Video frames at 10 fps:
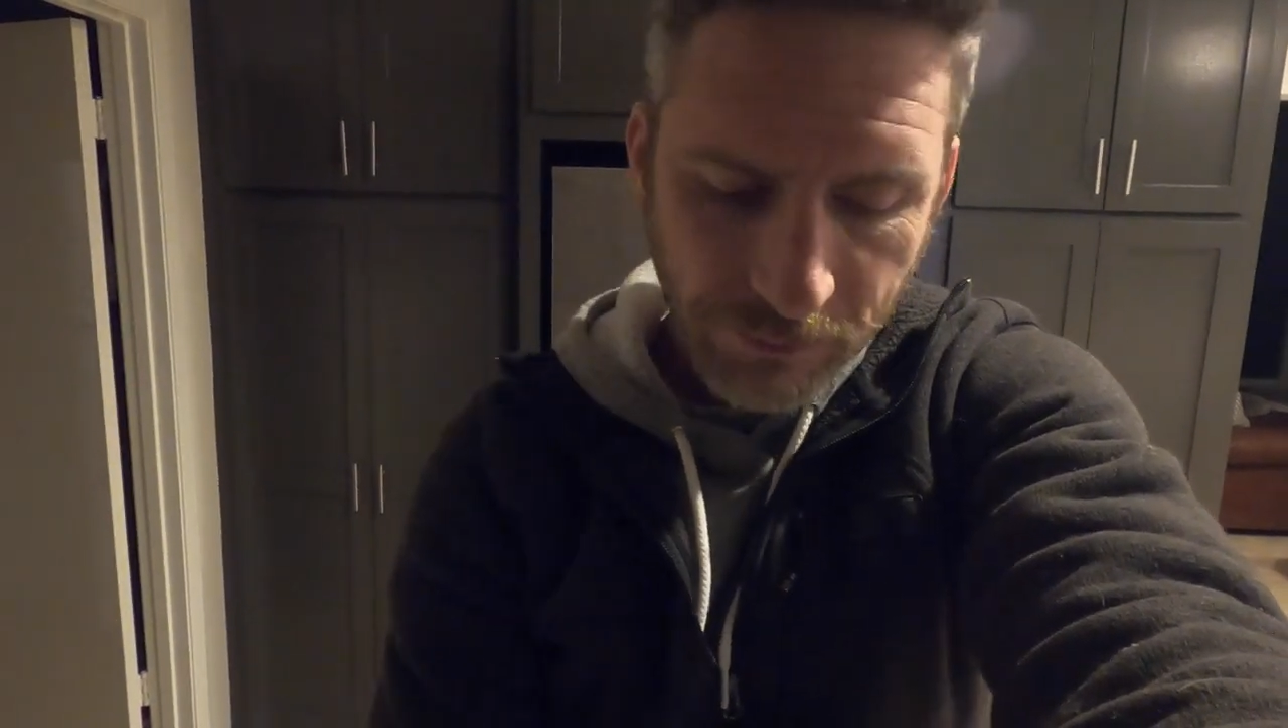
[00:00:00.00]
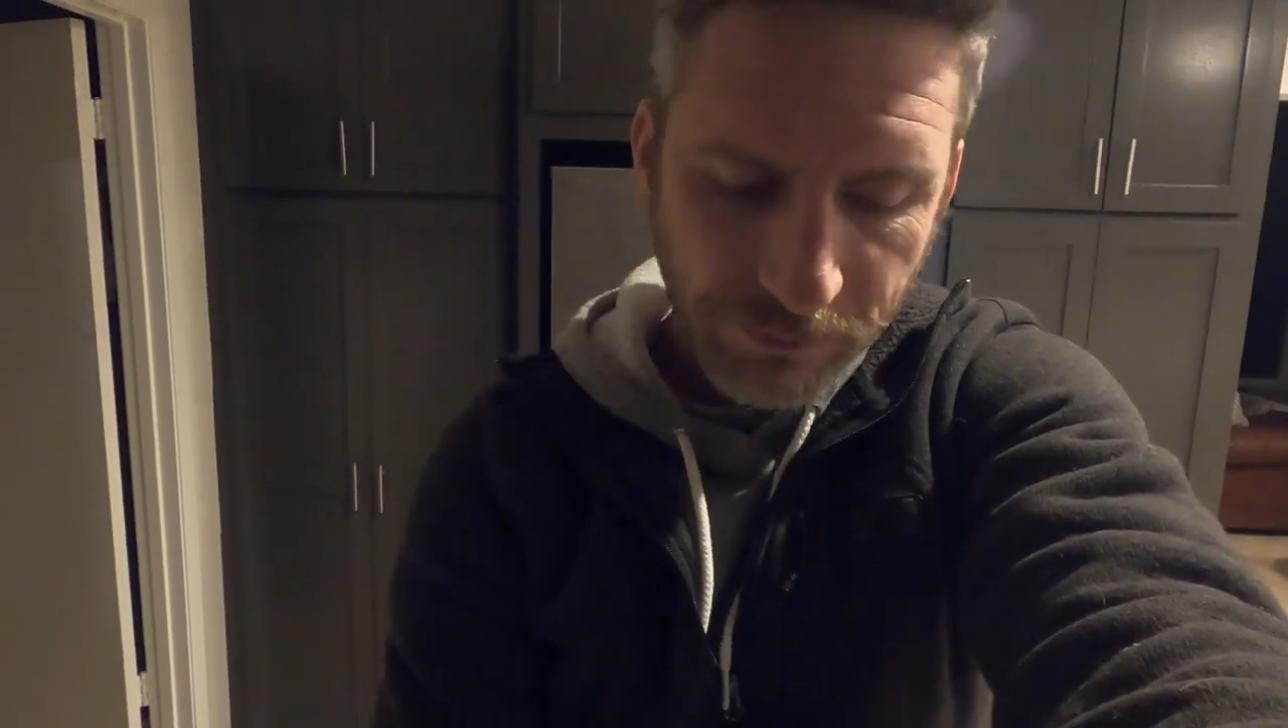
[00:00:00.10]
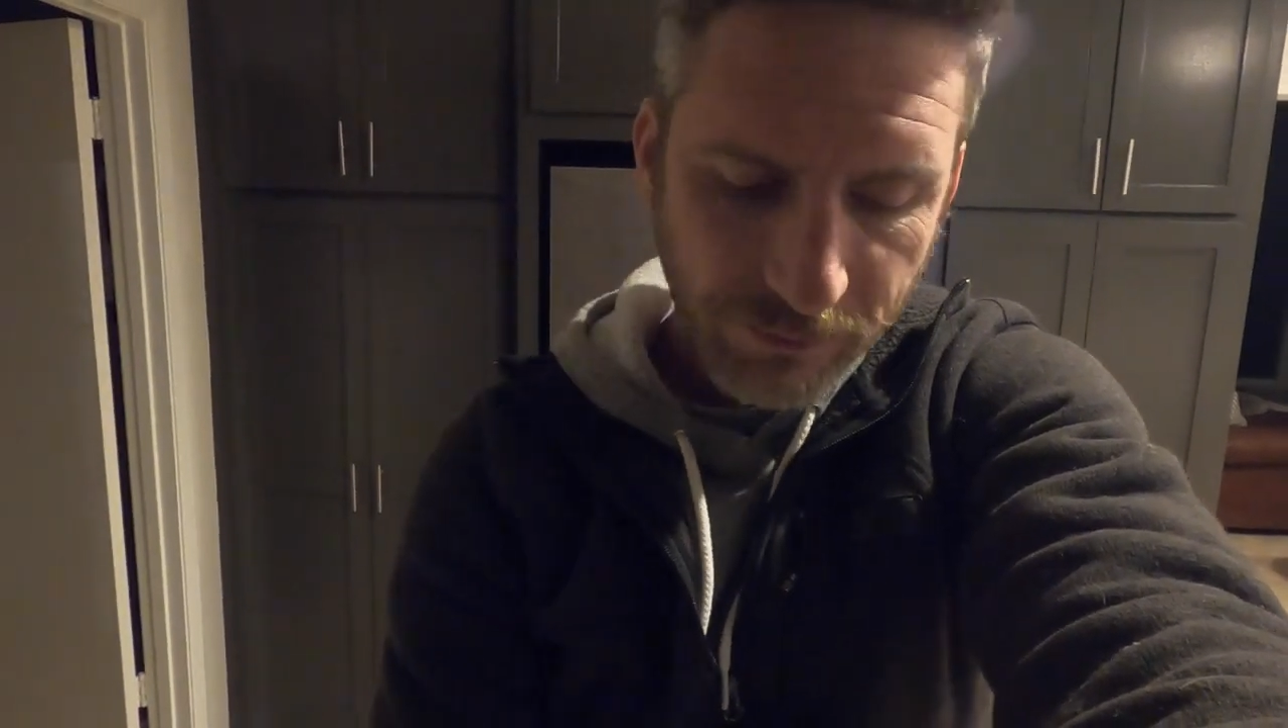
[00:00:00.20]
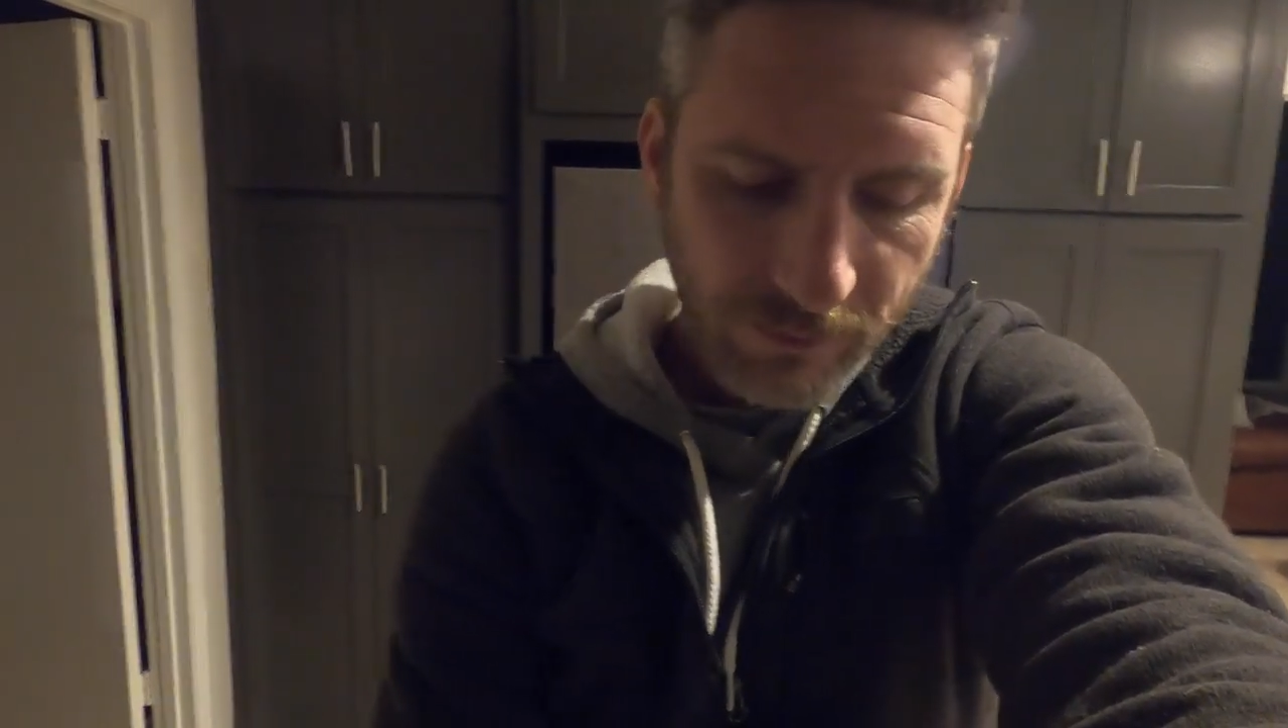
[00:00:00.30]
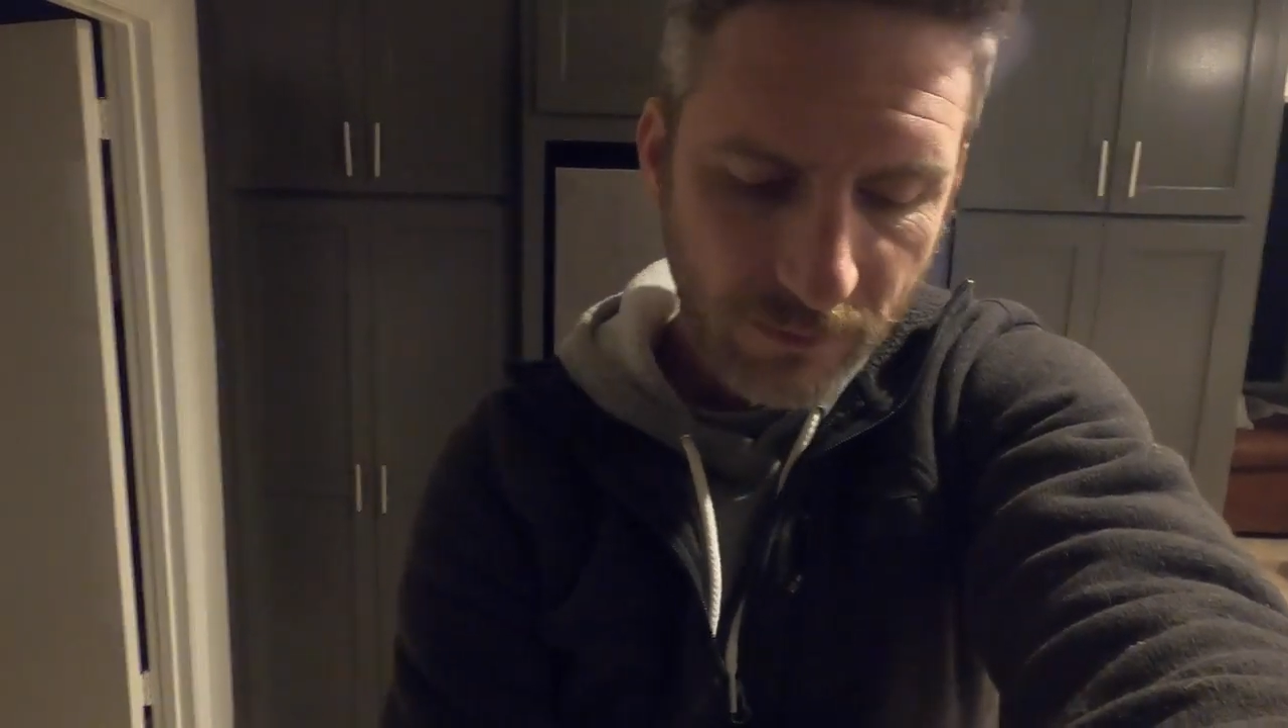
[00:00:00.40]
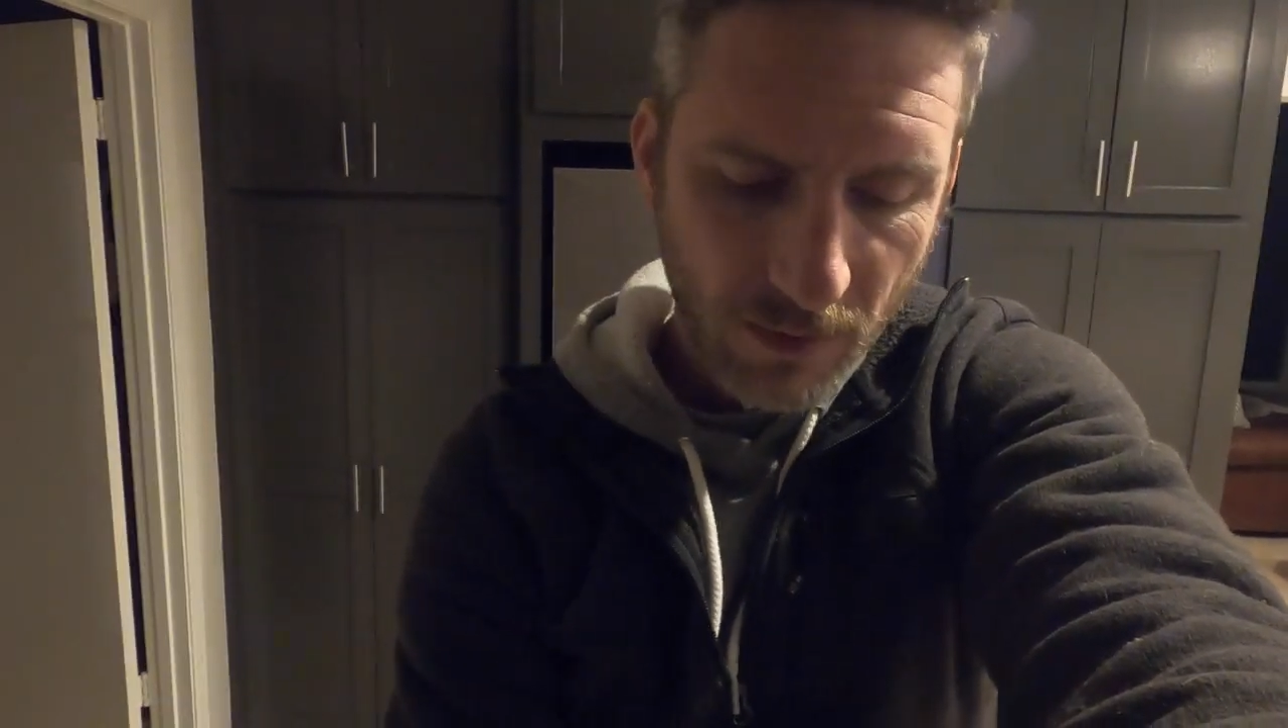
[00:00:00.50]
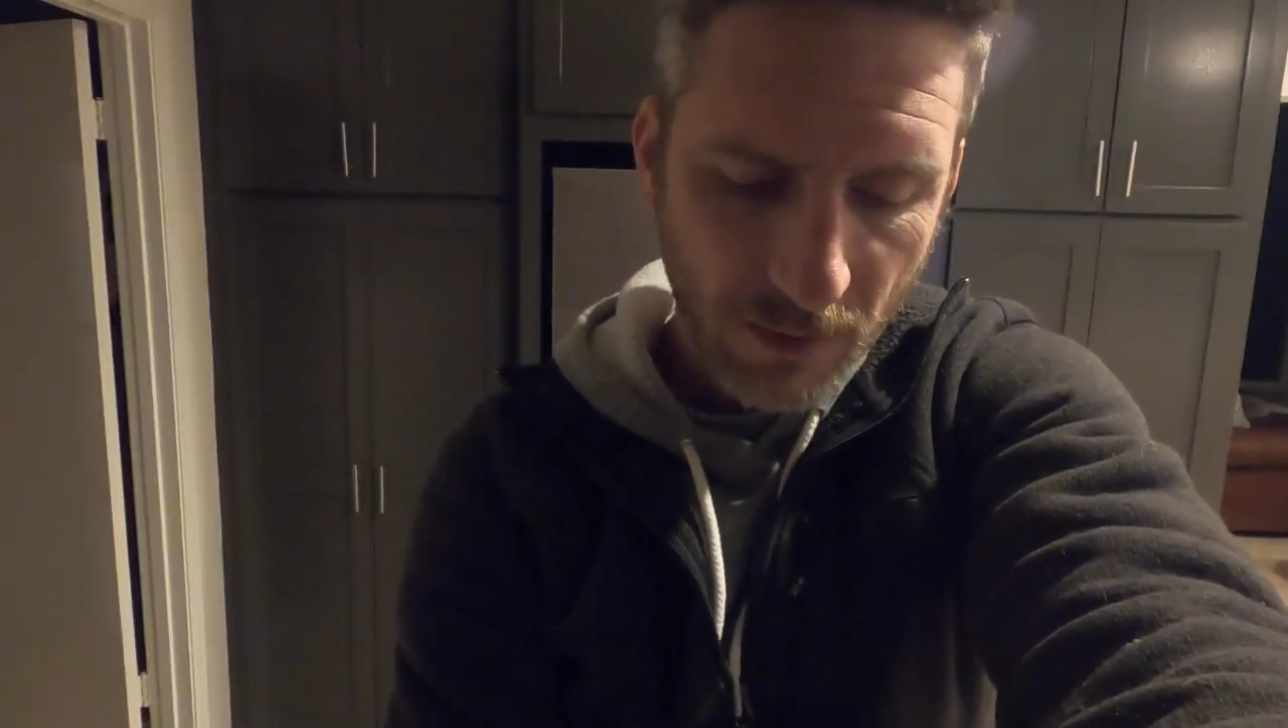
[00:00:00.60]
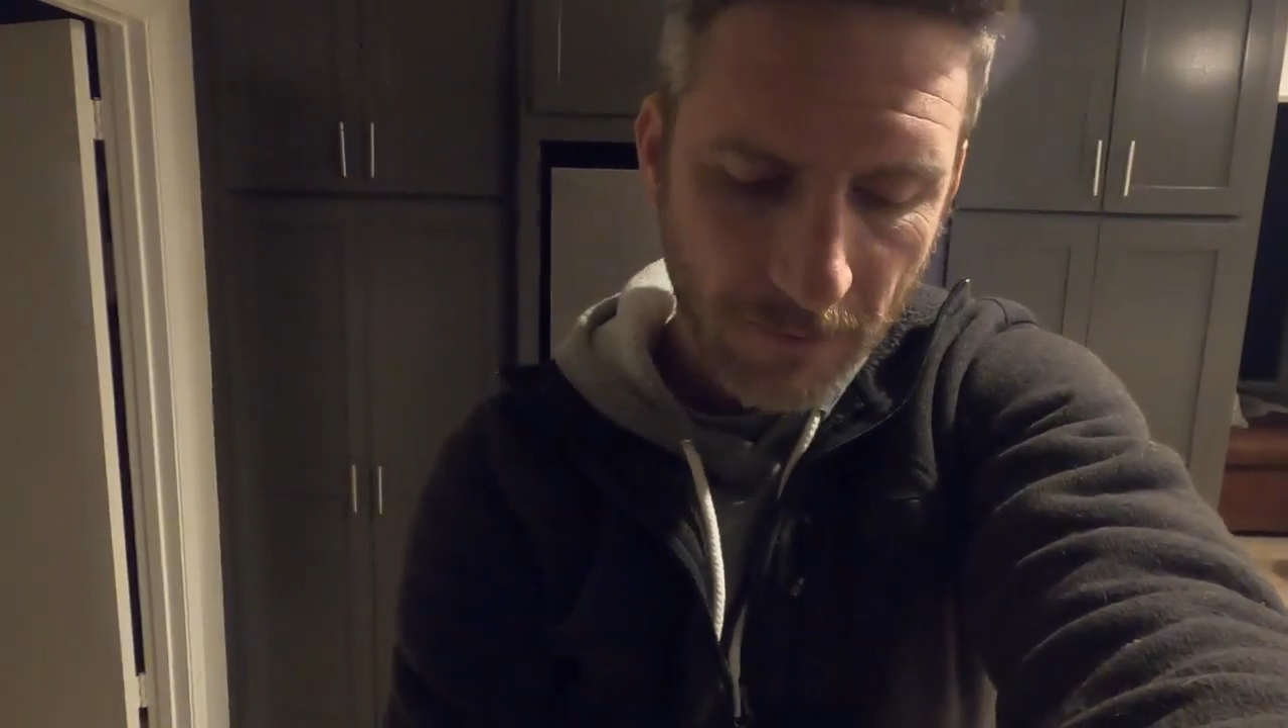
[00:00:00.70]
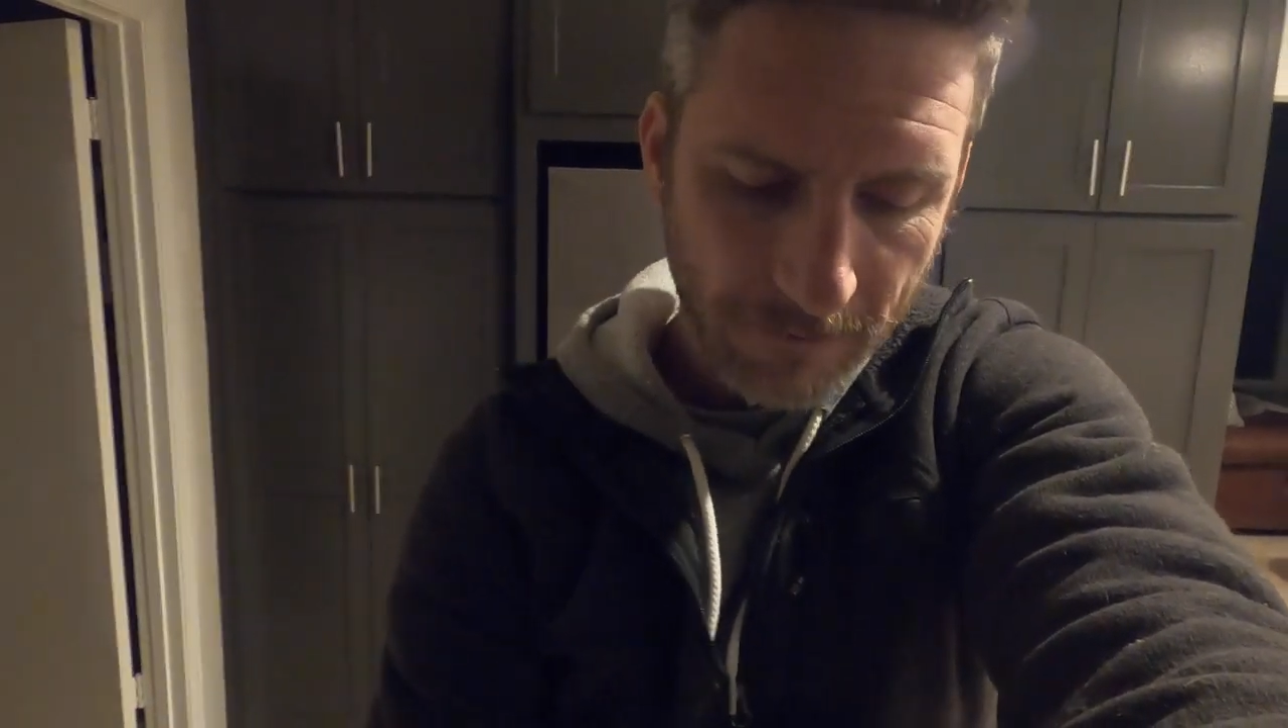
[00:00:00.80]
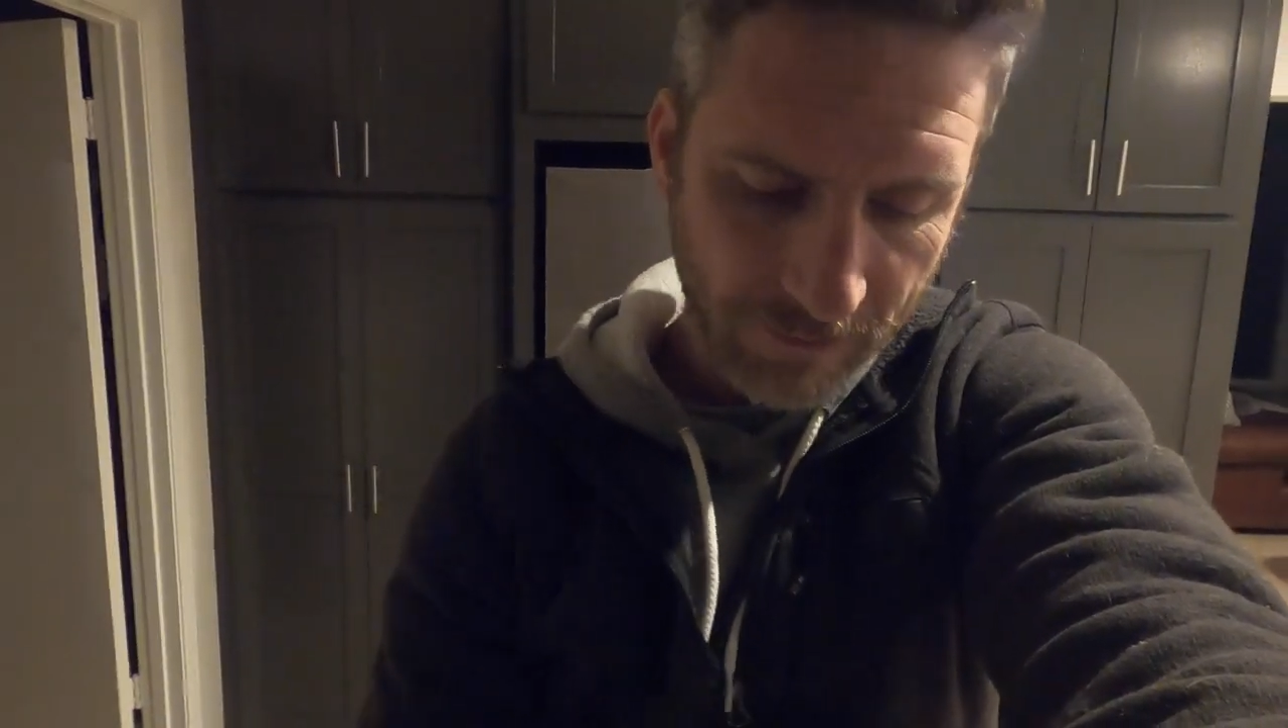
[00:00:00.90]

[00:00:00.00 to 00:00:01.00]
my shift.